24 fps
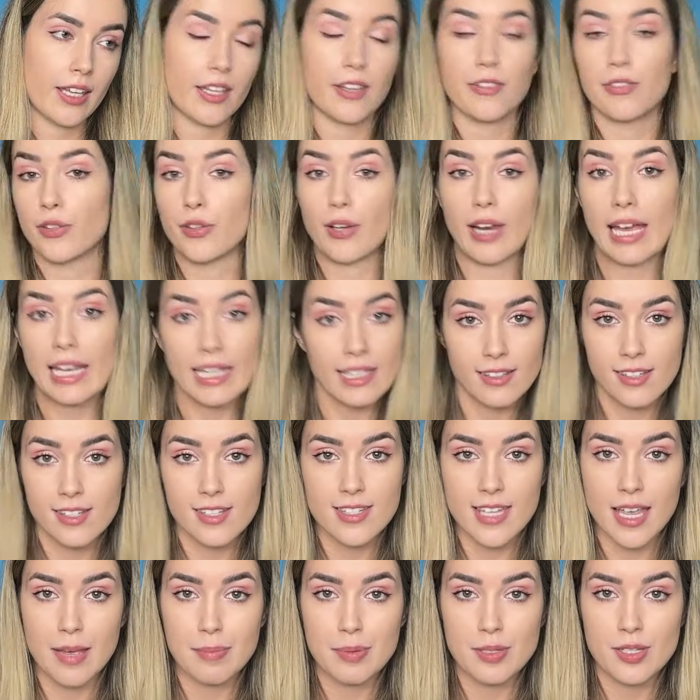If you liked
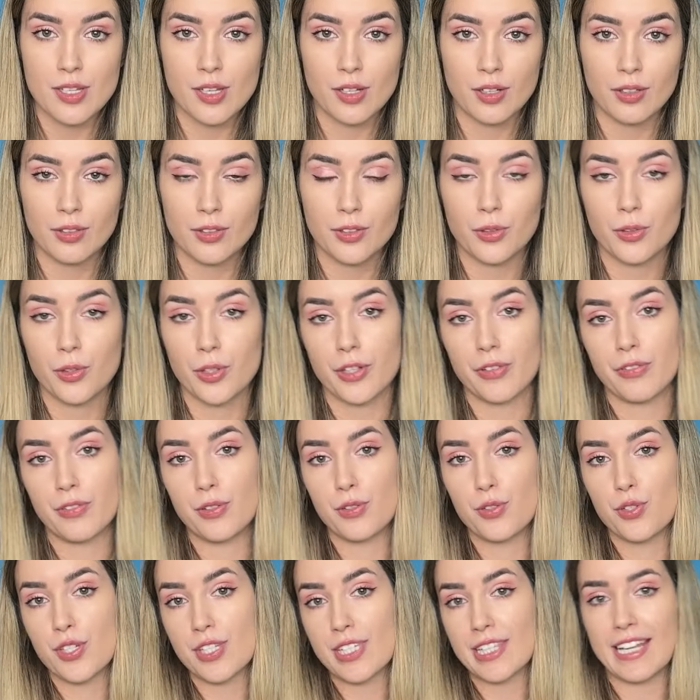this episode, or if
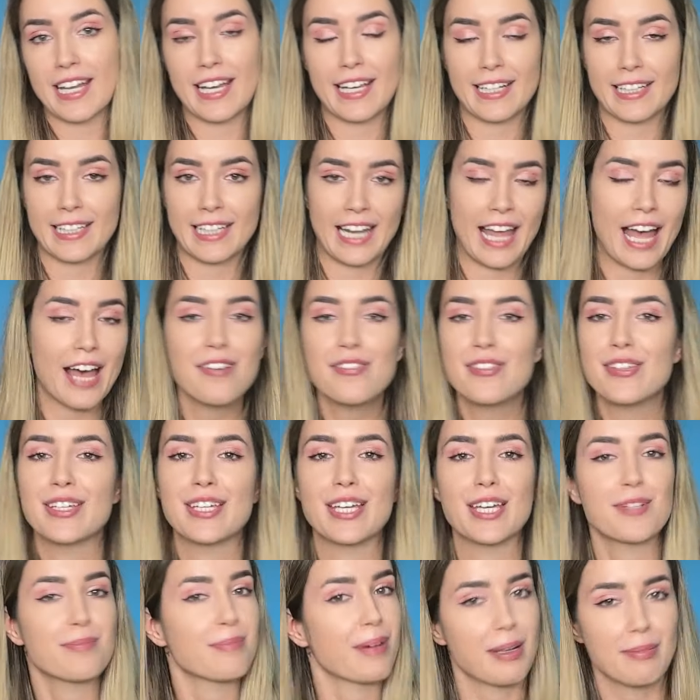you just liked laughing
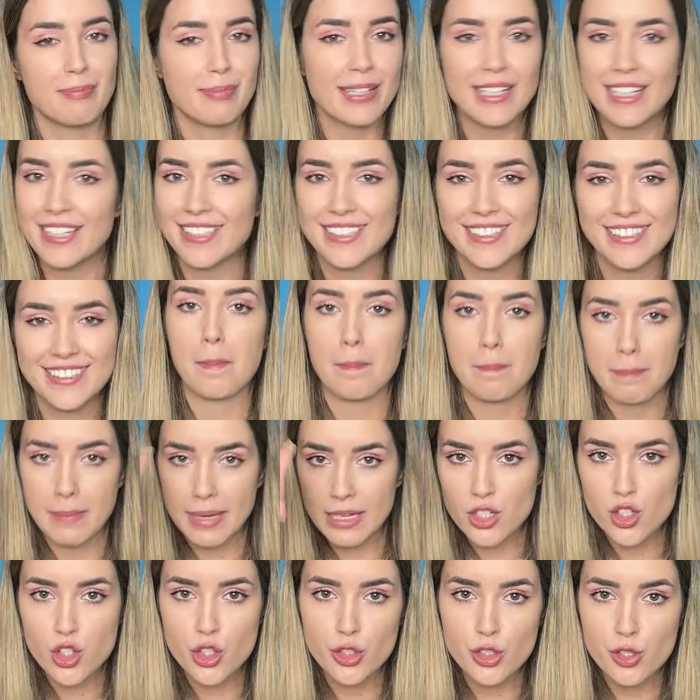at my pain,
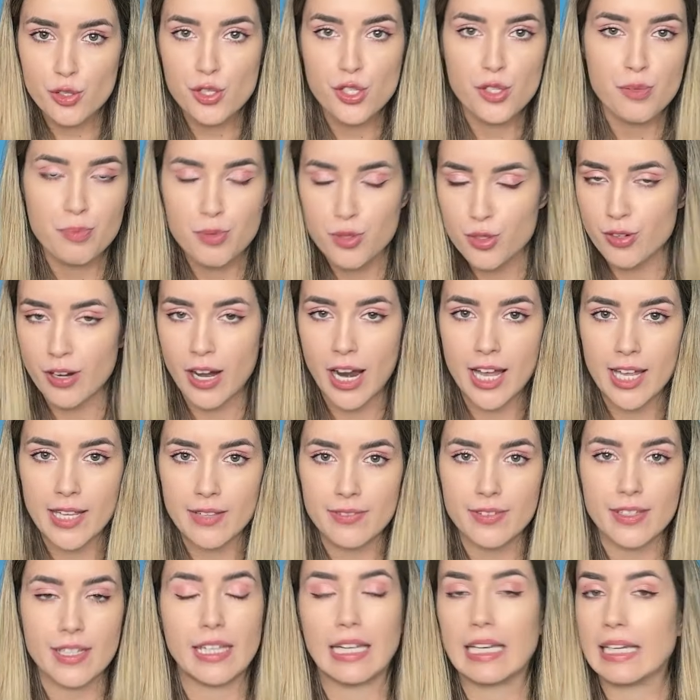make sure to
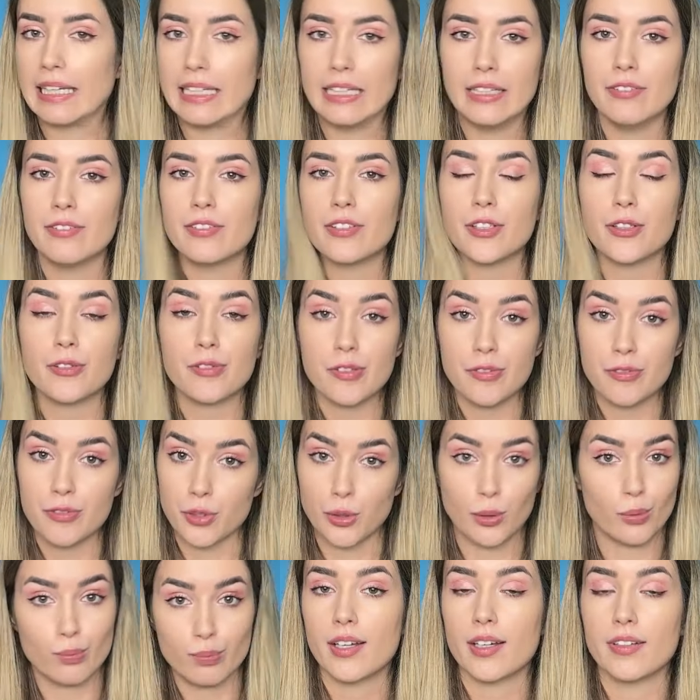subscribe and leave a
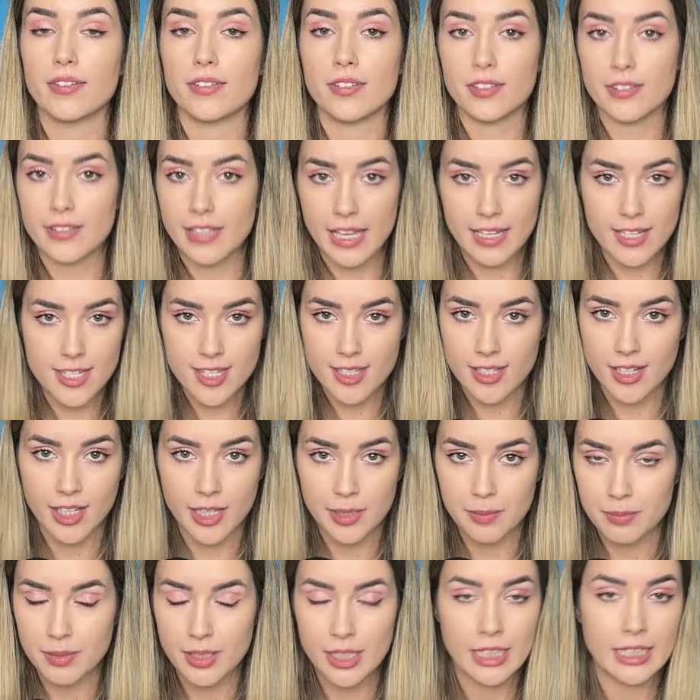review. Until next
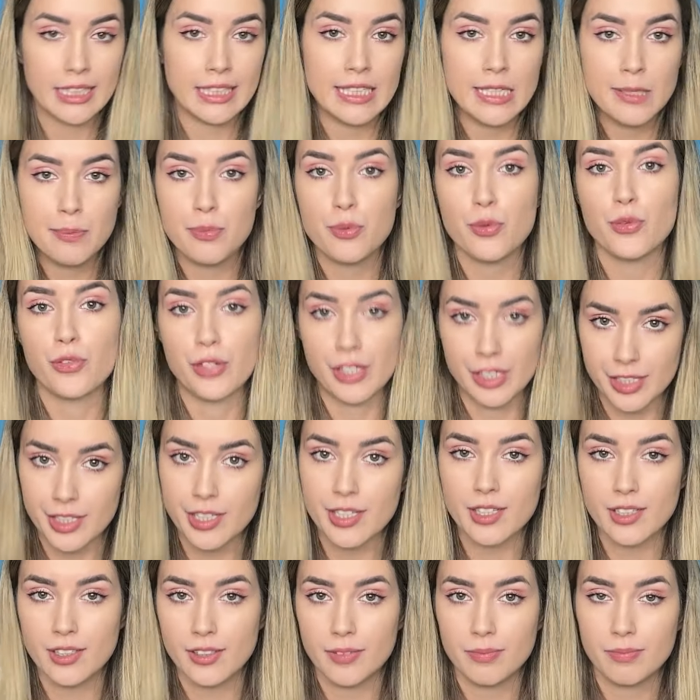time, keep
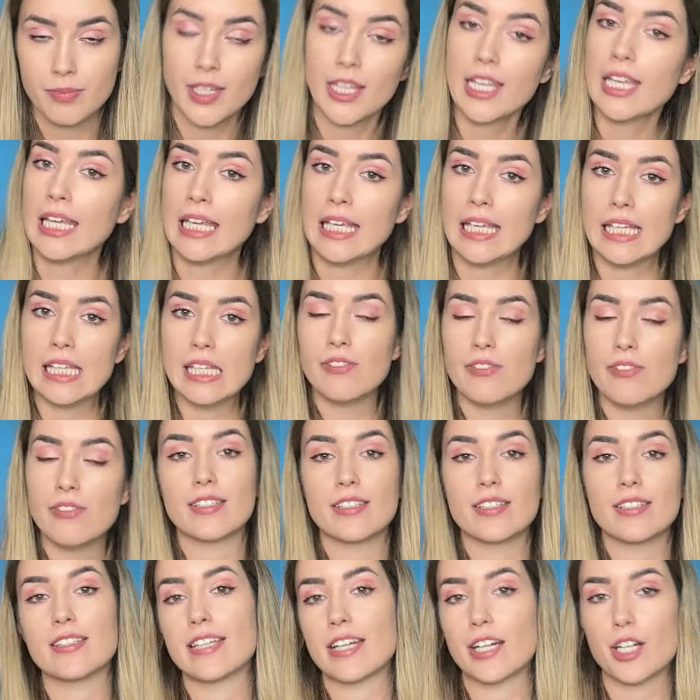reading, even
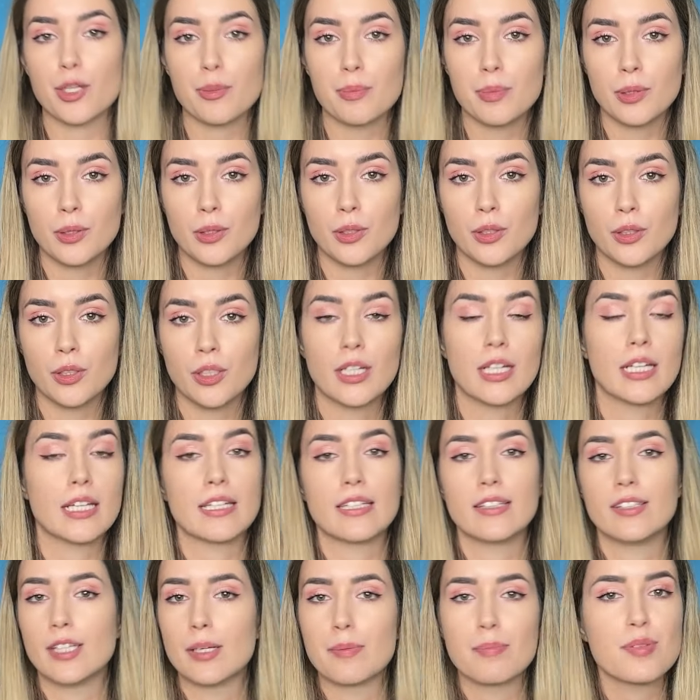the terrible
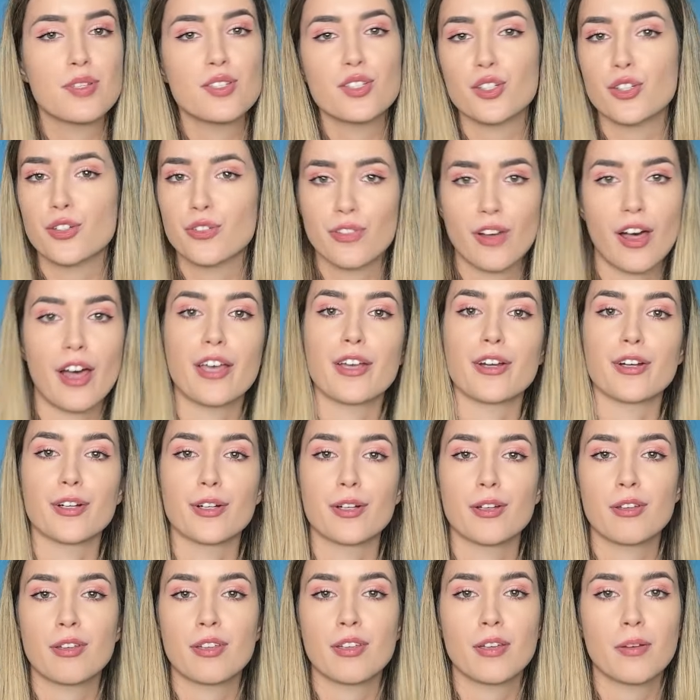dumpster
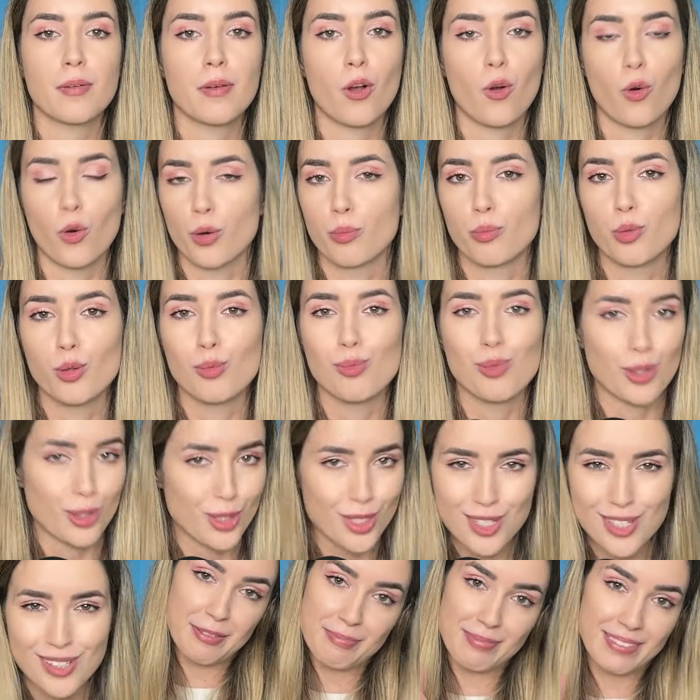fire horrible
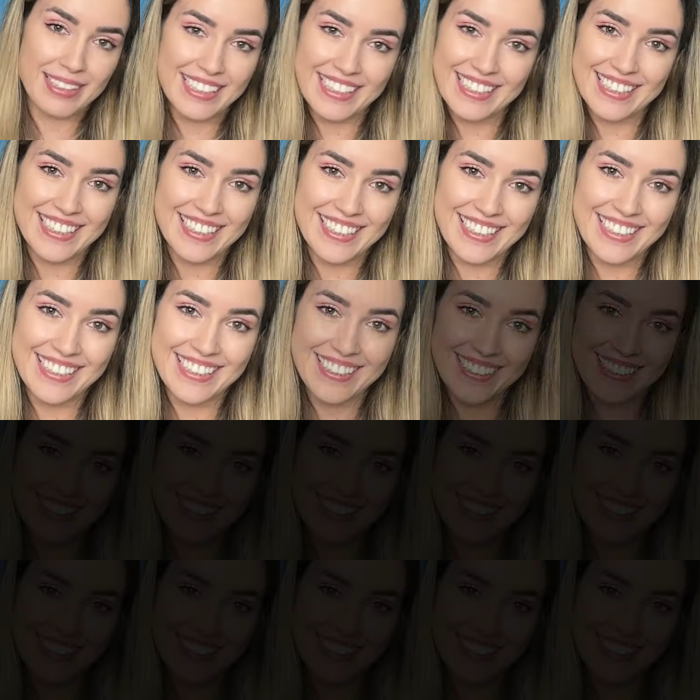books. Bye!